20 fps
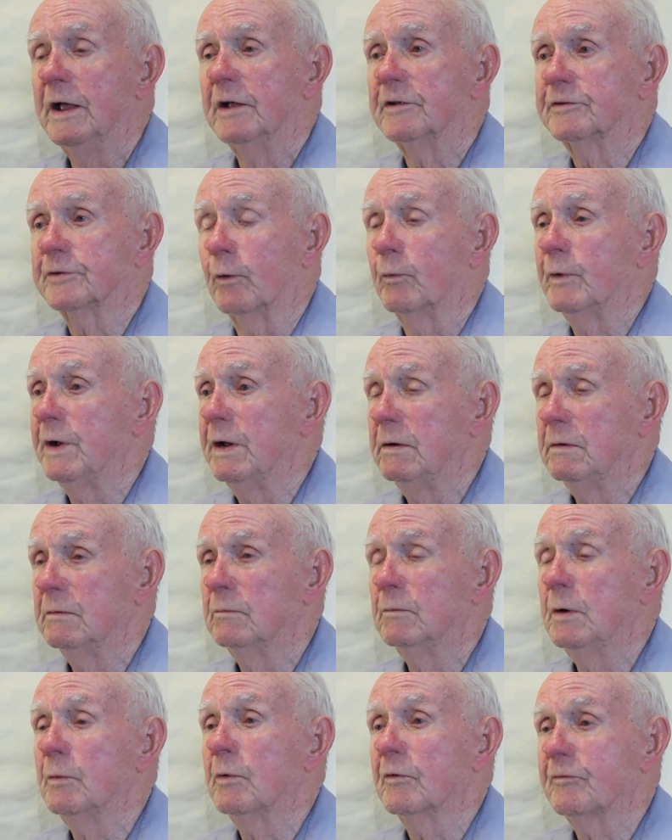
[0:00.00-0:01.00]
So we
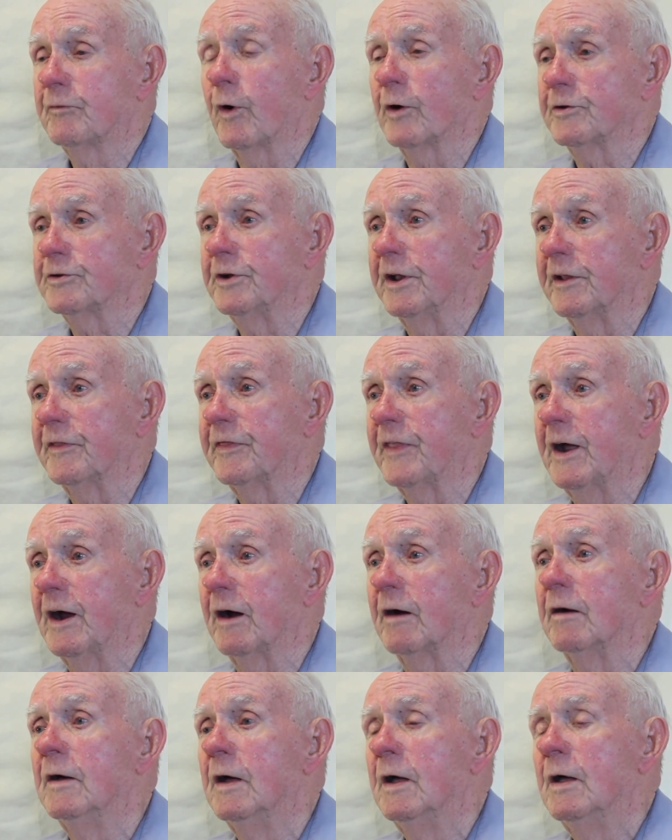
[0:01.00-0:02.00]
were fortunate
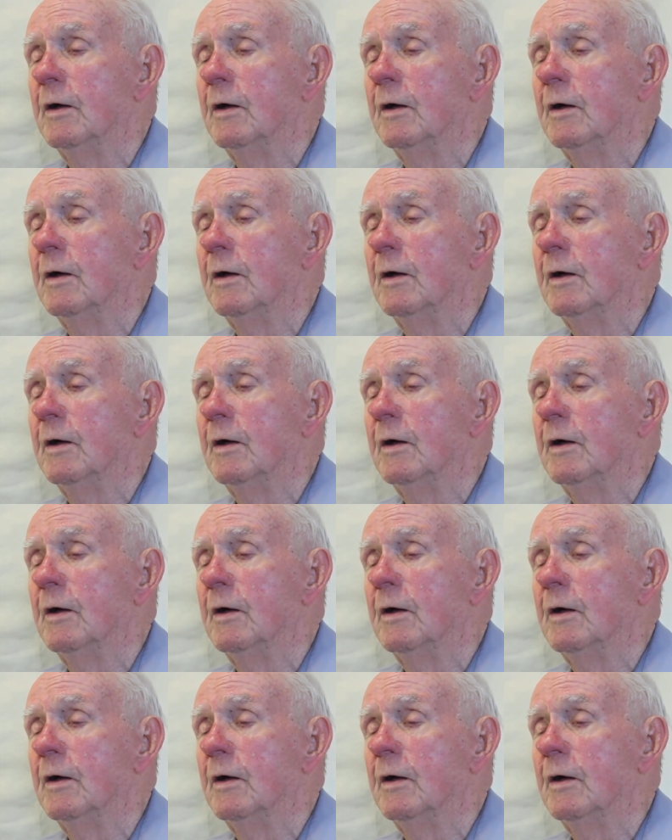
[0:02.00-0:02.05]
there.